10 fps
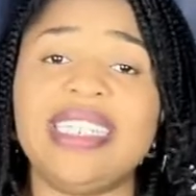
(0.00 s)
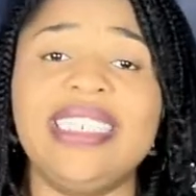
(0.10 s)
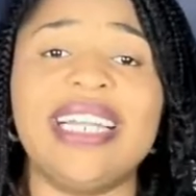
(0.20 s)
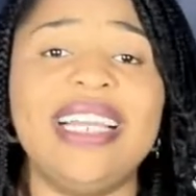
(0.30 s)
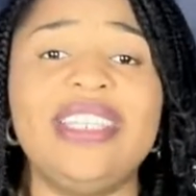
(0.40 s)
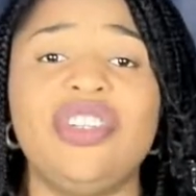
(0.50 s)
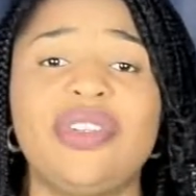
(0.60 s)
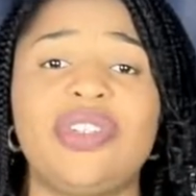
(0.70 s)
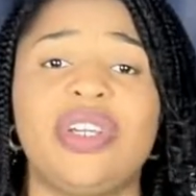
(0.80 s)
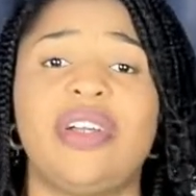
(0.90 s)
Child is
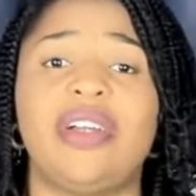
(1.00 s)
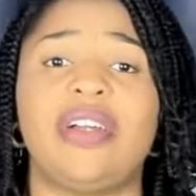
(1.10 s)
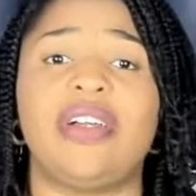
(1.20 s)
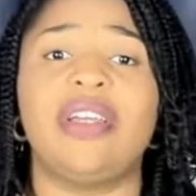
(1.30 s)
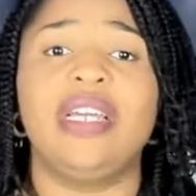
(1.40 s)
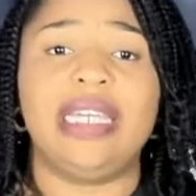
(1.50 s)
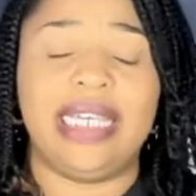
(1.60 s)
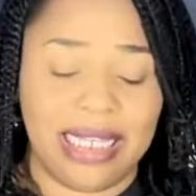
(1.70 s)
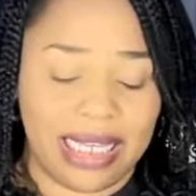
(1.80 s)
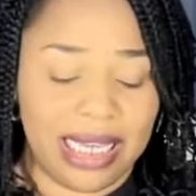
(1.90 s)
just
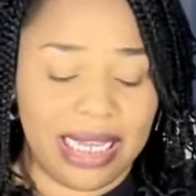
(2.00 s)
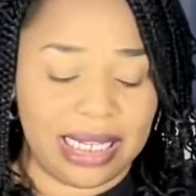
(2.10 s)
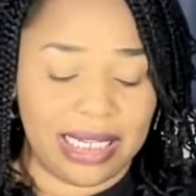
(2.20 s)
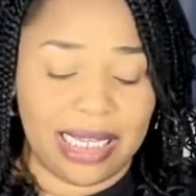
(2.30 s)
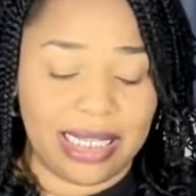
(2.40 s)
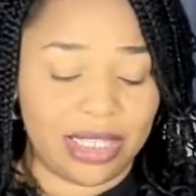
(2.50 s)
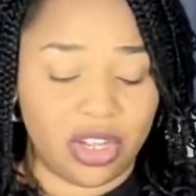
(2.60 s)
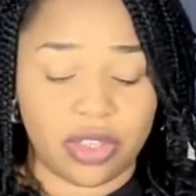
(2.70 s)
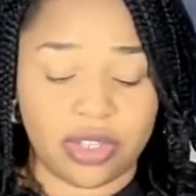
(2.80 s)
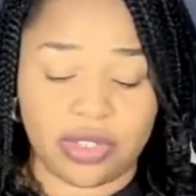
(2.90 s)
kicking and eating
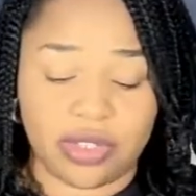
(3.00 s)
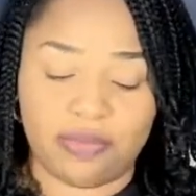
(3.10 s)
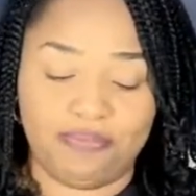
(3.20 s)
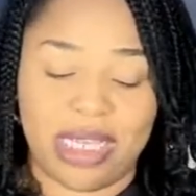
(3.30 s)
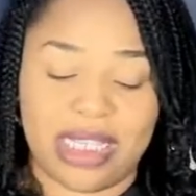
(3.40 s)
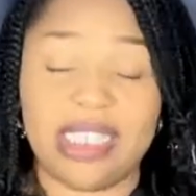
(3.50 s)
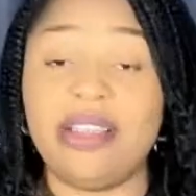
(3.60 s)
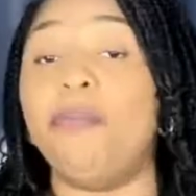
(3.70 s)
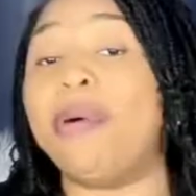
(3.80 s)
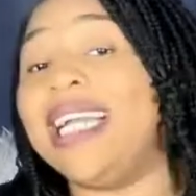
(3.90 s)
others, beating
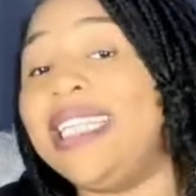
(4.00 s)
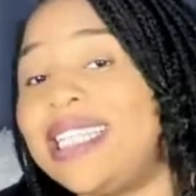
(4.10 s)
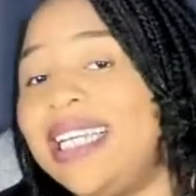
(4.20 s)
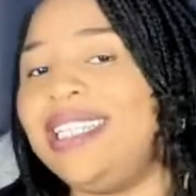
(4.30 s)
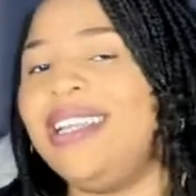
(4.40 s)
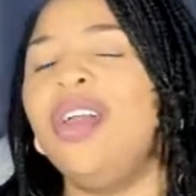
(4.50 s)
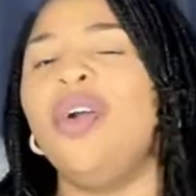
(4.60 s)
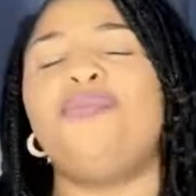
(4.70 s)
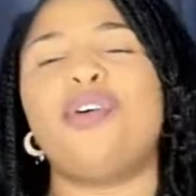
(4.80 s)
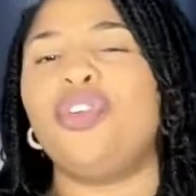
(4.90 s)
or biting
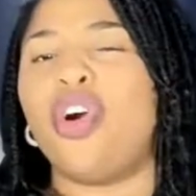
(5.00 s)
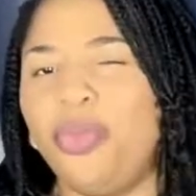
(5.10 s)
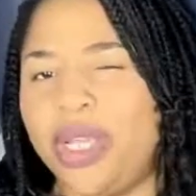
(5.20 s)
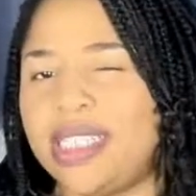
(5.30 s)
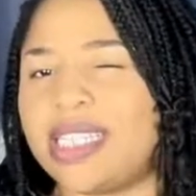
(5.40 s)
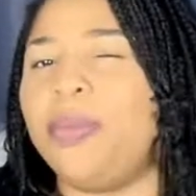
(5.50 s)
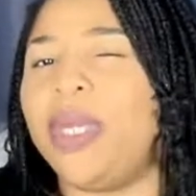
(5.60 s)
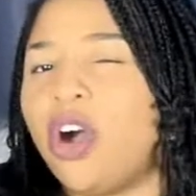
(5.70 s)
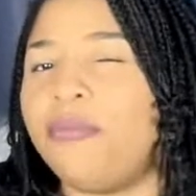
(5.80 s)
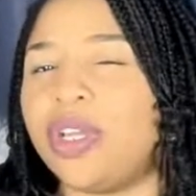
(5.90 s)
for no reasons that we,
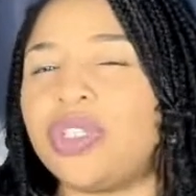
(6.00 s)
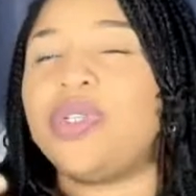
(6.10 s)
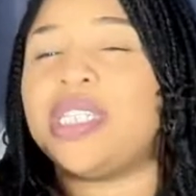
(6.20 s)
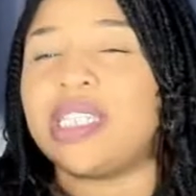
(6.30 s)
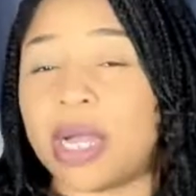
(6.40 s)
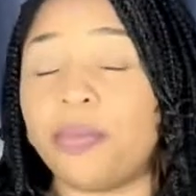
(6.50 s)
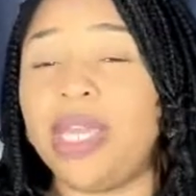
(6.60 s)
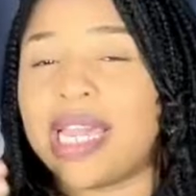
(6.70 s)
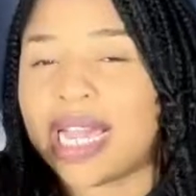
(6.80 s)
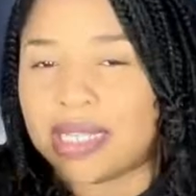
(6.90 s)
obvious reasons that we
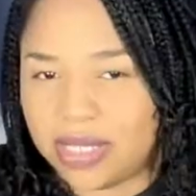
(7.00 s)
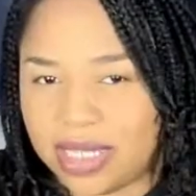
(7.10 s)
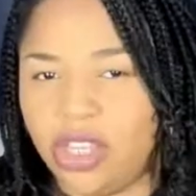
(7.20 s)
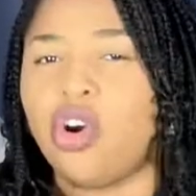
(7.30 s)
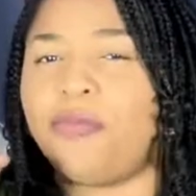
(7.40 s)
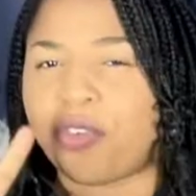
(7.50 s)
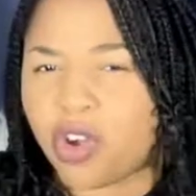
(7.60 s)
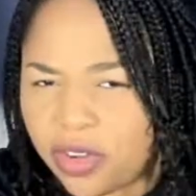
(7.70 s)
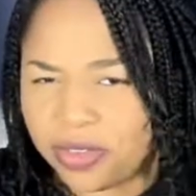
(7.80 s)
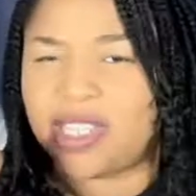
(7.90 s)
can't see. Of
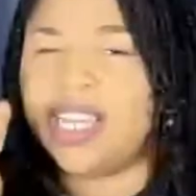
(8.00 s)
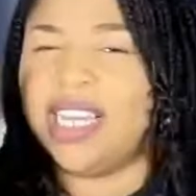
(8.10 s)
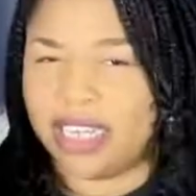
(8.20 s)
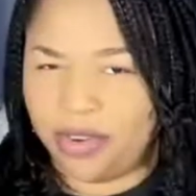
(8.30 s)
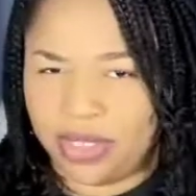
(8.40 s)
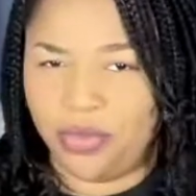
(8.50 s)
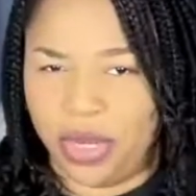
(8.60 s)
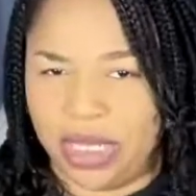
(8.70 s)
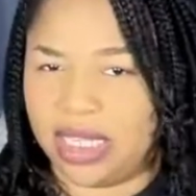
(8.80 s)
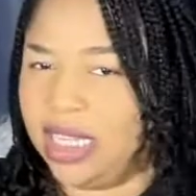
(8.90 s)
course, there is a
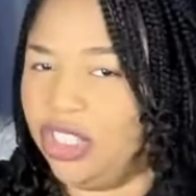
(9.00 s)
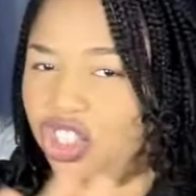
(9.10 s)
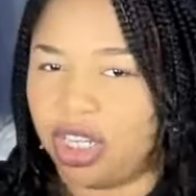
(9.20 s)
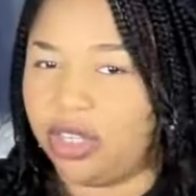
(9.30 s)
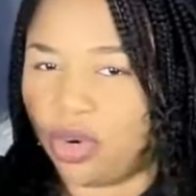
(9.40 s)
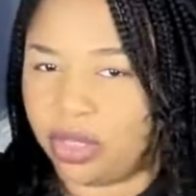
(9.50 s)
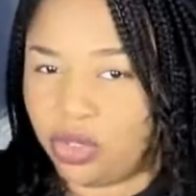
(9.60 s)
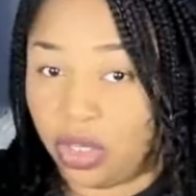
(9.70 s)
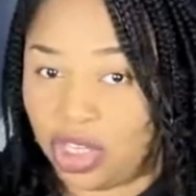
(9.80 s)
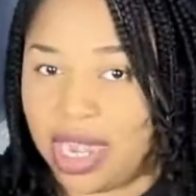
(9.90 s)
reason in general to
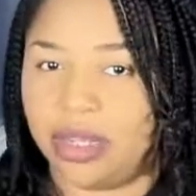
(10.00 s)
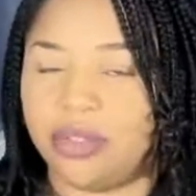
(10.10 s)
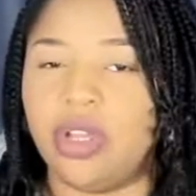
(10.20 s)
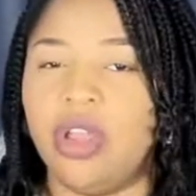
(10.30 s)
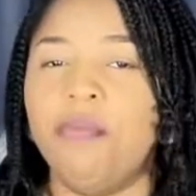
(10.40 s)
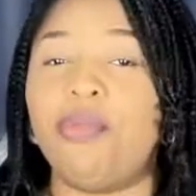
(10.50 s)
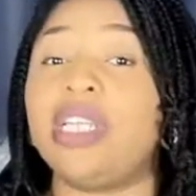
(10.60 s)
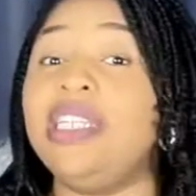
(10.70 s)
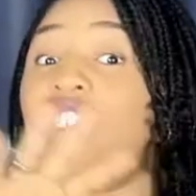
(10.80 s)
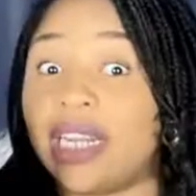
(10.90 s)
the child, but
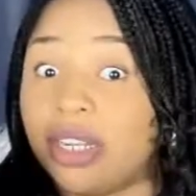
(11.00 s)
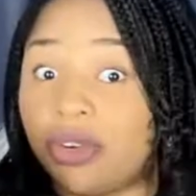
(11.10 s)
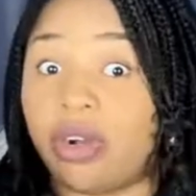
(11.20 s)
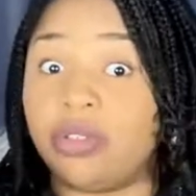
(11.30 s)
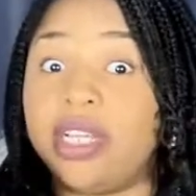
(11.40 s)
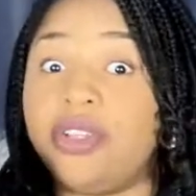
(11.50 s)
in general, there is